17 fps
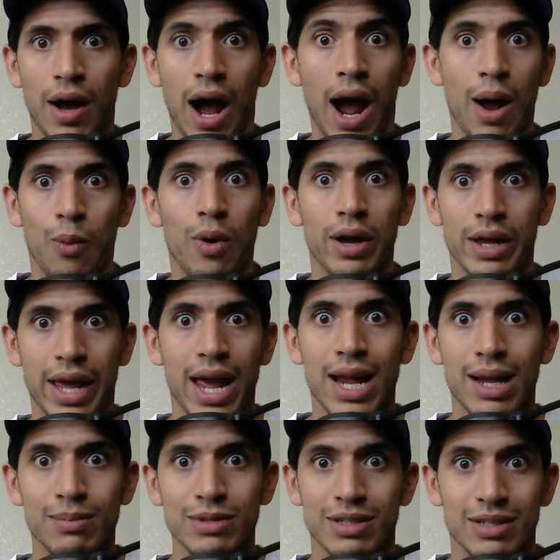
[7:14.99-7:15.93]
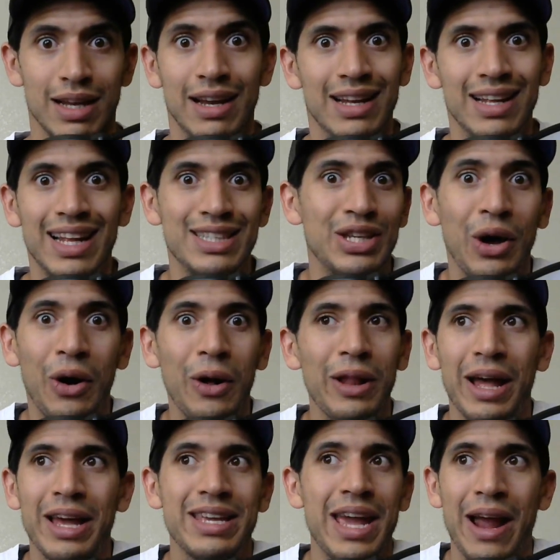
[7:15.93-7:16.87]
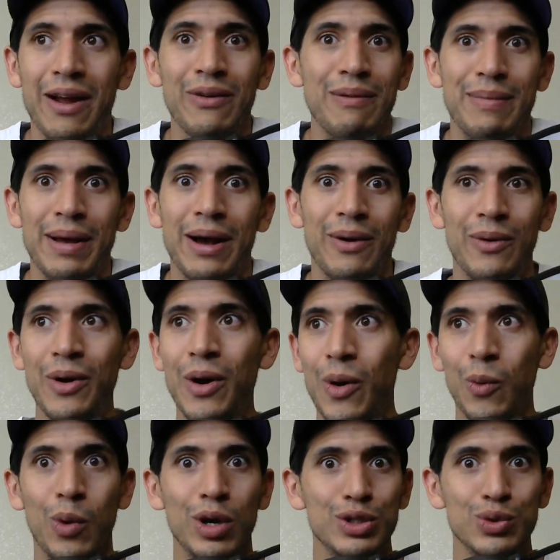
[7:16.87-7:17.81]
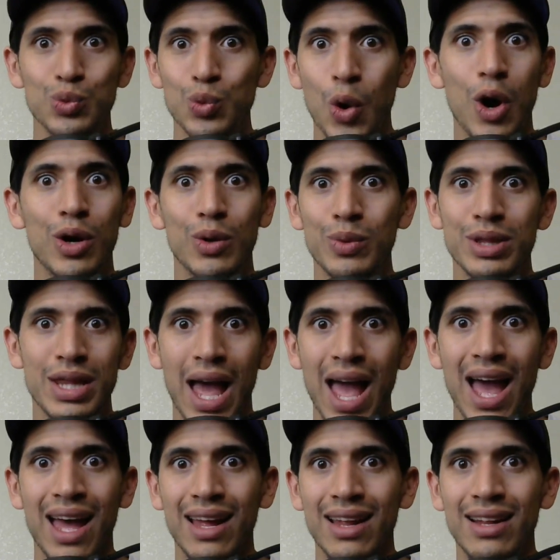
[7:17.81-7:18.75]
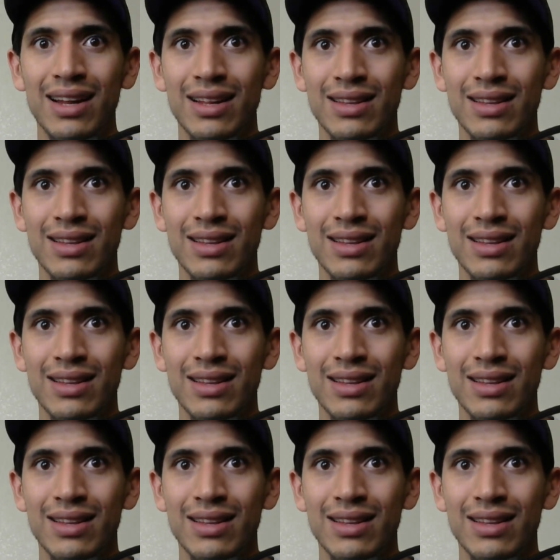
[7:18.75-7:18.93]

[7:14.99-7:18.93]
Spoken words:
I want games. That's all I care about. What's wrong with that?